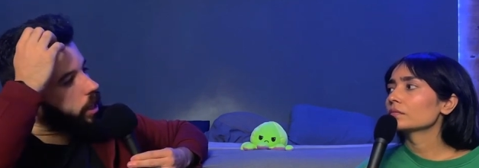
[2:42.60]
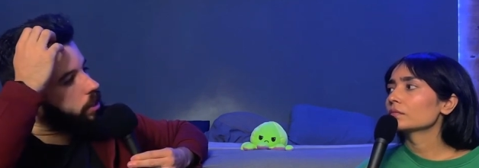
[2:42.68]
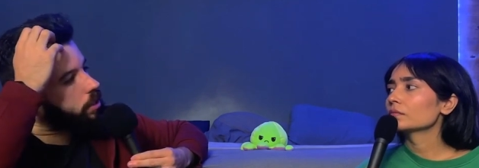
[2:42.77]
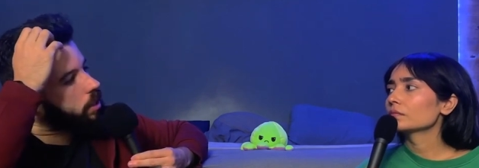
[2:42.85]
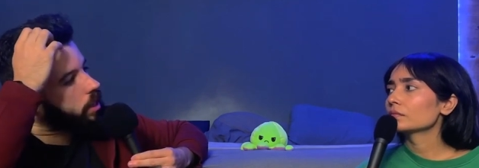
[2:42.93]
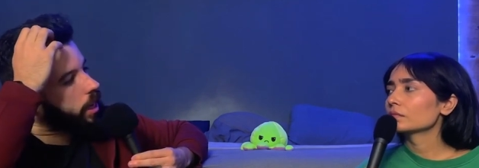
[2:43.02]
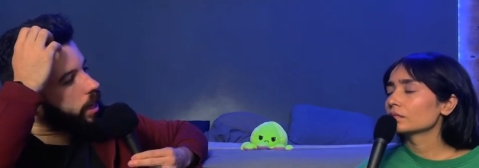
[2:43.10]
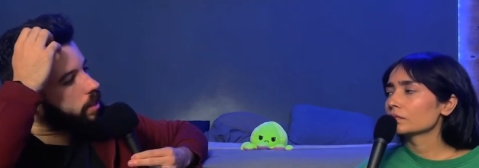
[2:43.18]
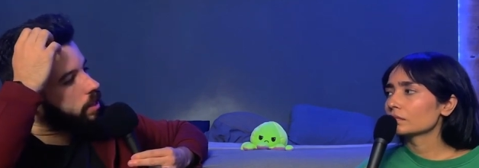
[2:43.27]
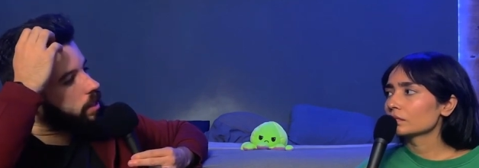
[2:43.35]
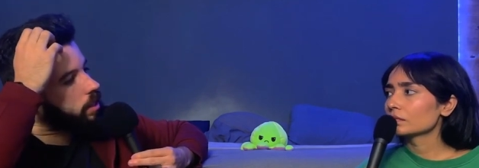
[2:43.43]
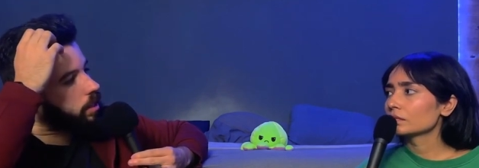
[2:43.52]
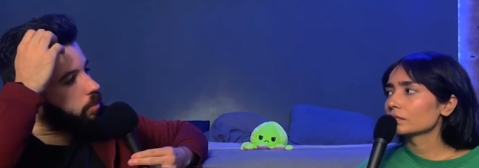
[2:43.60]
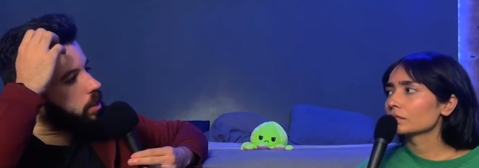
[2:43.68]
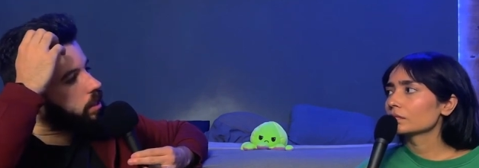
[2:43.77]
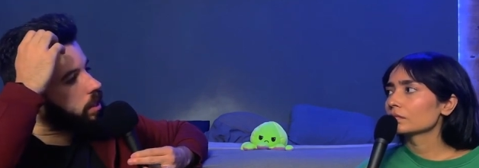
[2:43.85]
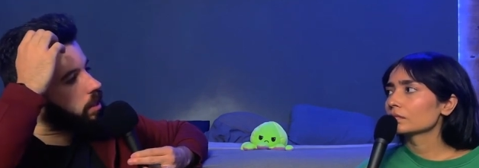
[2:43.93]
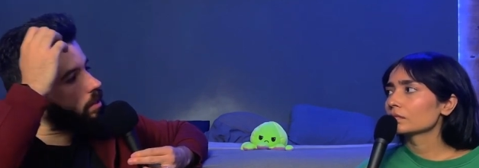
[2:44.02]
Speaker 1: location as a
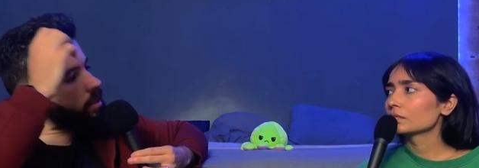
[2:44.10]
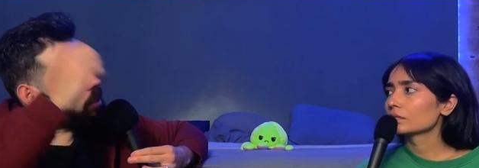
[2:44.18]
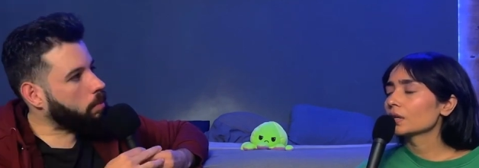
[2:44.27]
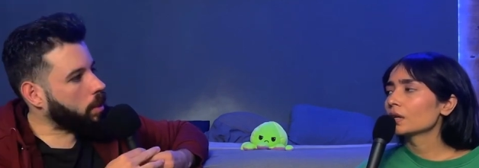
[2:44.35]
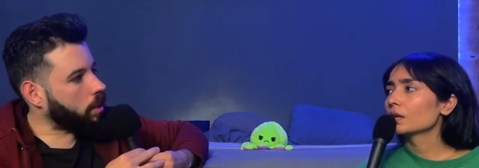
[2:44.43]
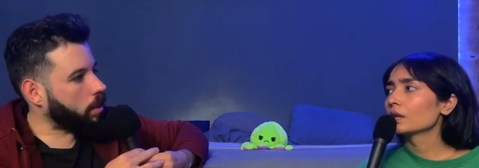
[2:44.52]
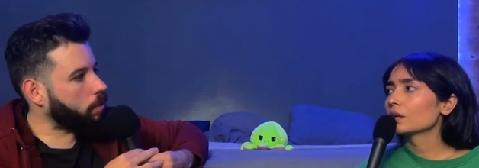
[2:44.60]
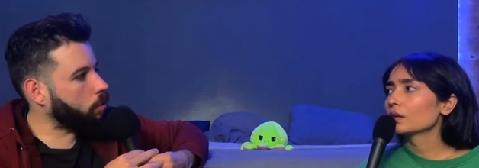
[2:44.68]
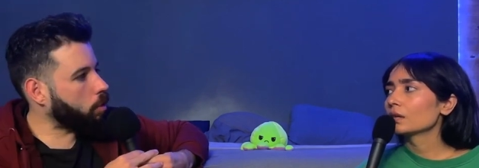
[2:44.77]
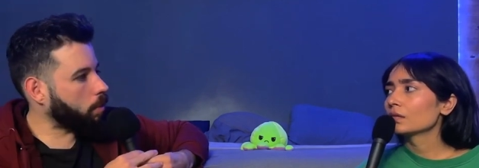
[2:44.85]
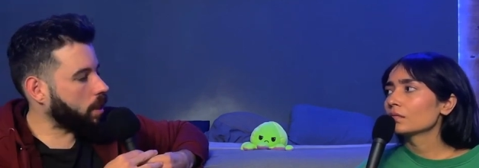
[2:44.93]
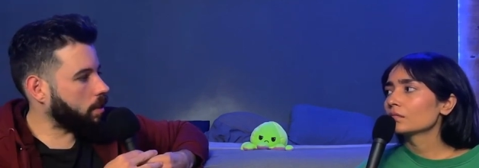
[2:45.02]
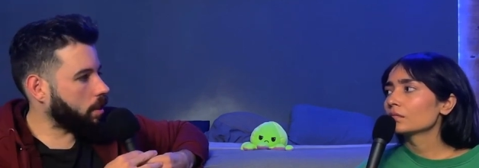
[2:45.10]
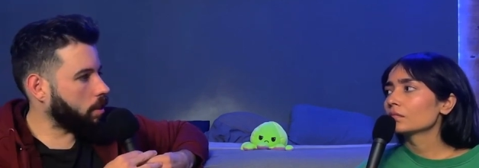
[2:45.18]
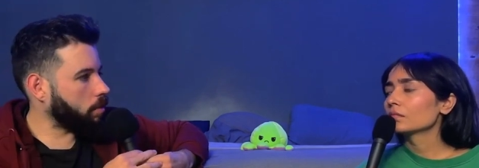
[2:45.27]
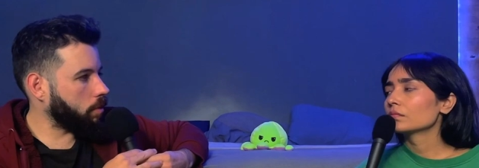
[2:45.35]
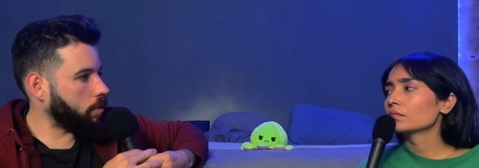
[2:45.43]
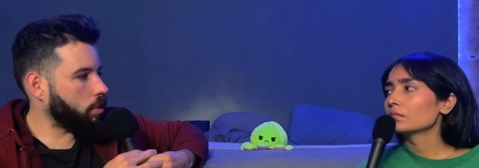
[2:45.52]
limiting belief for
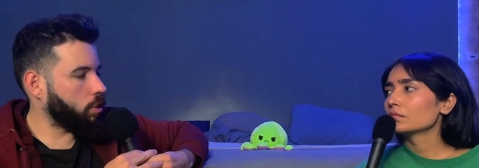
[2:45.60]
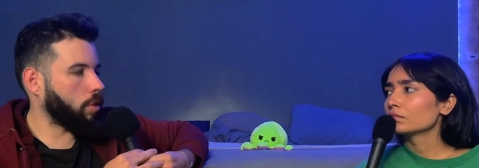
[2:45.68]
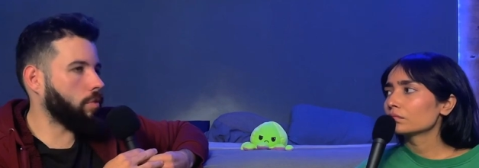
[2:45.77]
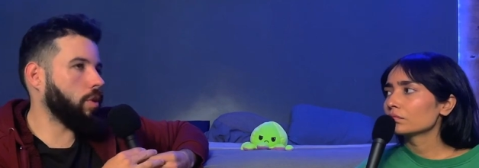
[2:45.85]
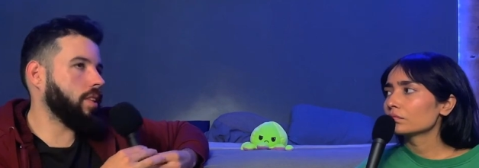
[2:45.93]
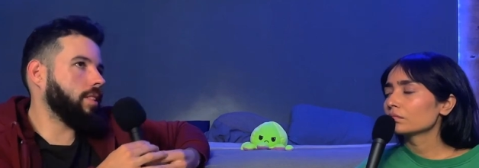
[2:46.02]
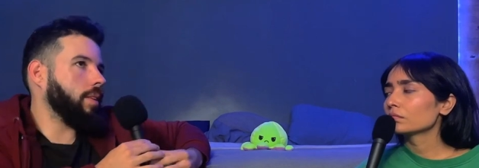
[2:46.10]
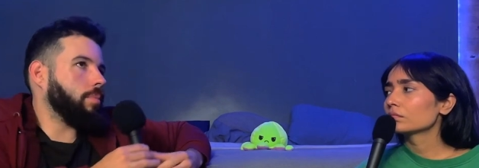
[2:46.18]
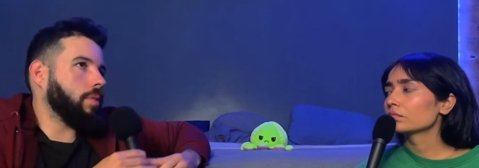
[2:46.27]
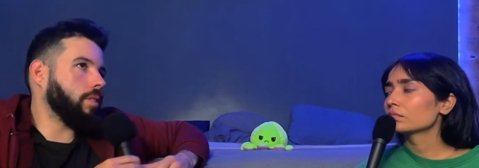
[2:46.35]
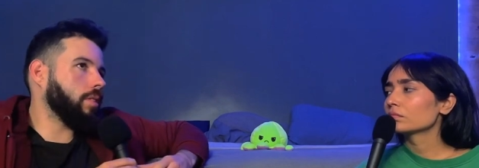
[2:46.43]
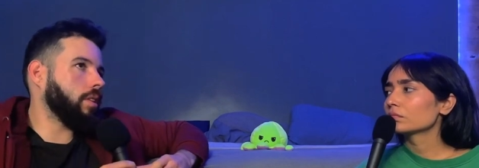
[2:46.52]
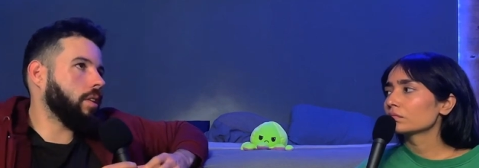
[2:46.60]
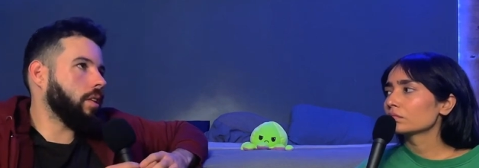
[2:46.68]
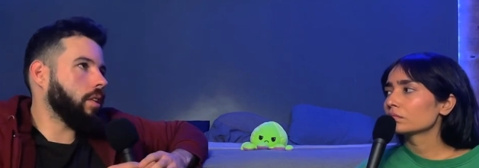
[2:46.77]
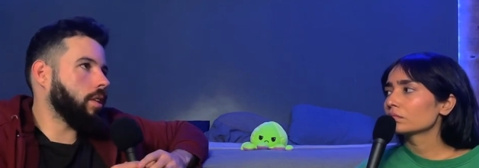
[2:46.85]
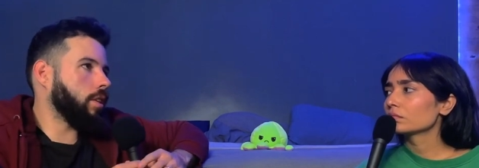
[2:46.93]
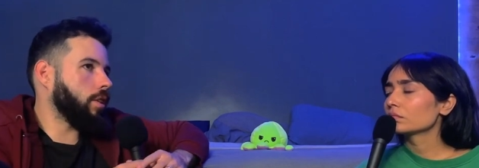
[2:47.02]
myself. So, for example,
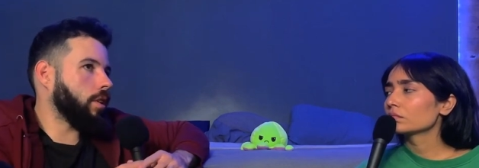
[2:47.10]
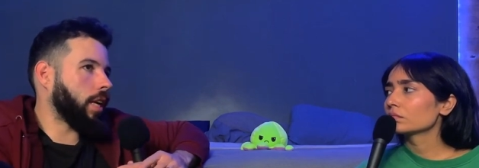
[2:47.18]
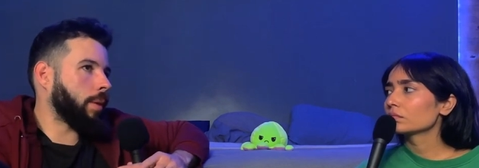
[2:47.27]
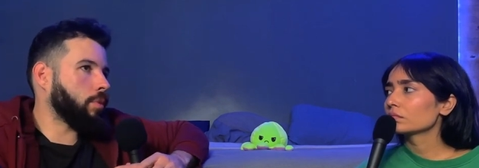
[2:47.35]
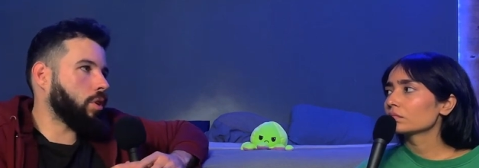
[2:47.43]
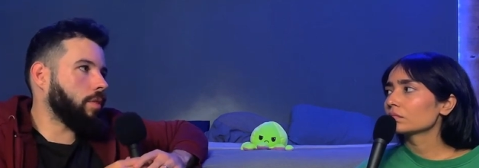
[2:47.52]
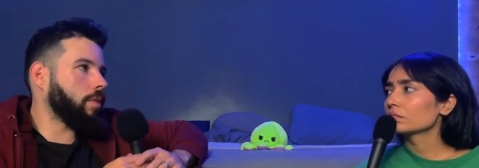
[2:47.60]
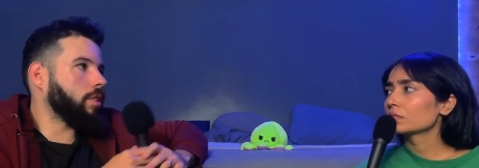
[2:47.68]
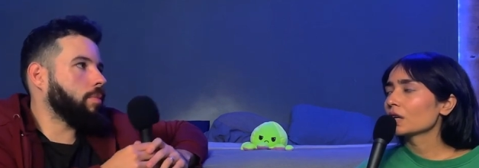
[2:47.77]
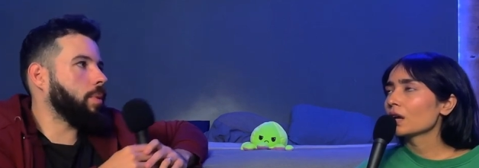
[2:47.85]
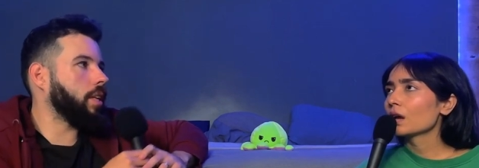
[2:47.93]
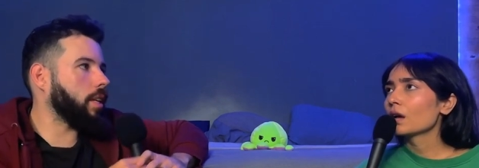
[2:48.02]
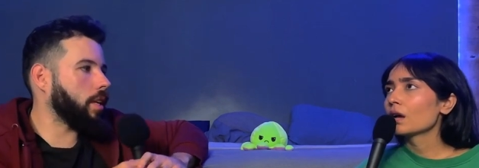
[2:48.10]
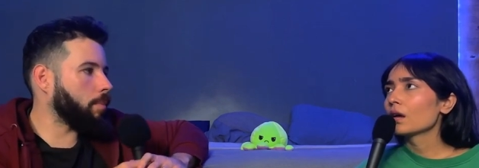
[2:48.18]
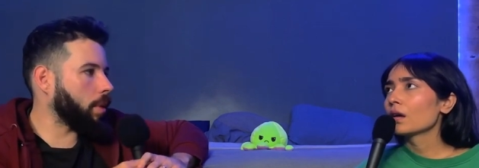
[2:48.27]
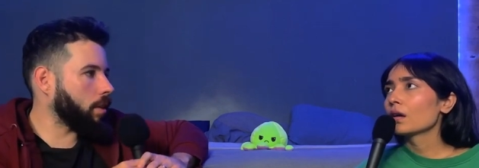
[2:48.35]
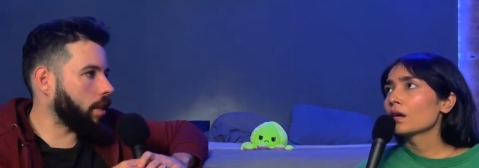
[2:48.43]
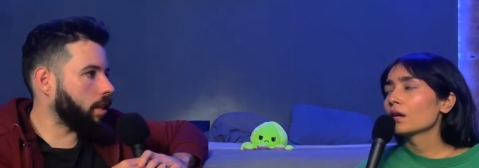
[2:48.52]
I'm not even
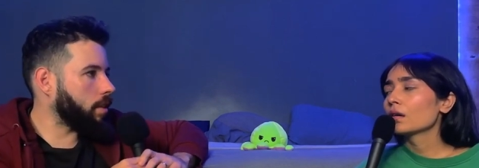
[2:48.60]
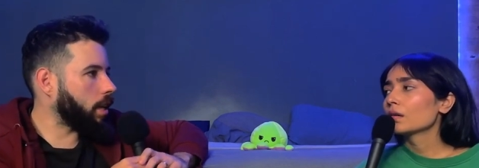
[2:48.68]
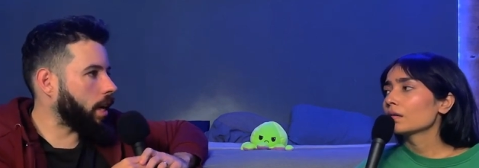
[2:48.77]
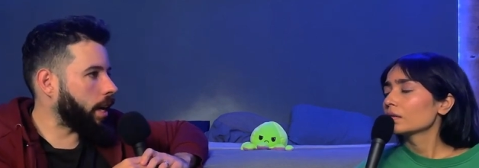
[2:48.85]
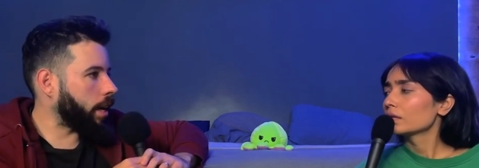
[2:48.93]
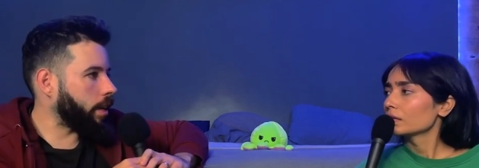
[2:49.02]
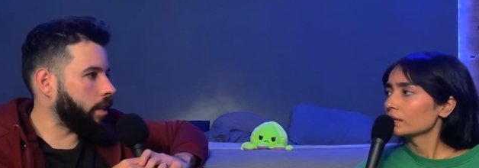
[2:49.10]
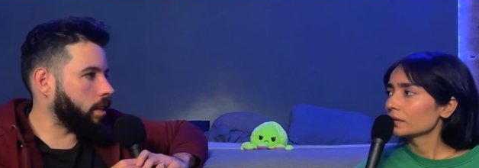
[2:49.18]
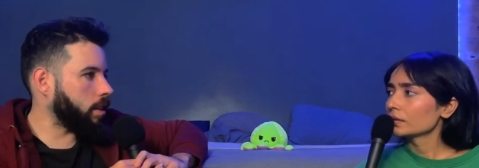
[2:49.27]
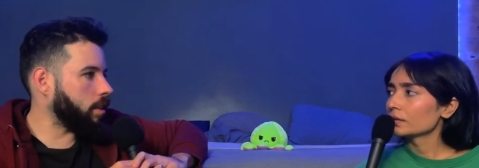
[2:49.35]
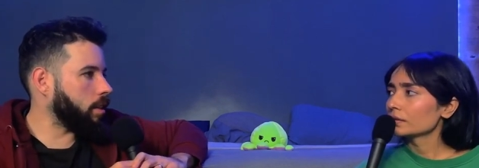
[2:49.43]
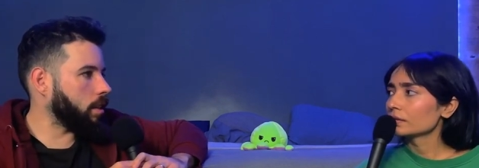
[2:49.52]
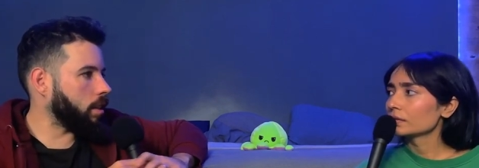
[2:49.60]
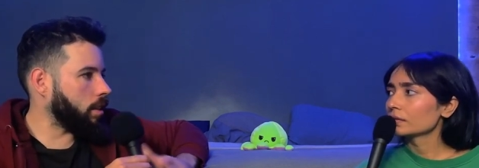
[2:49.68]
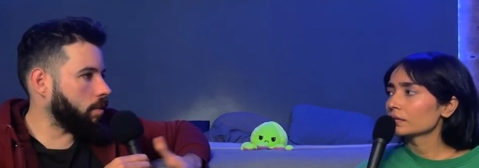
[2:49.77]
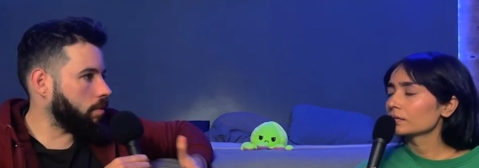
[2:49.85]
speaking about that I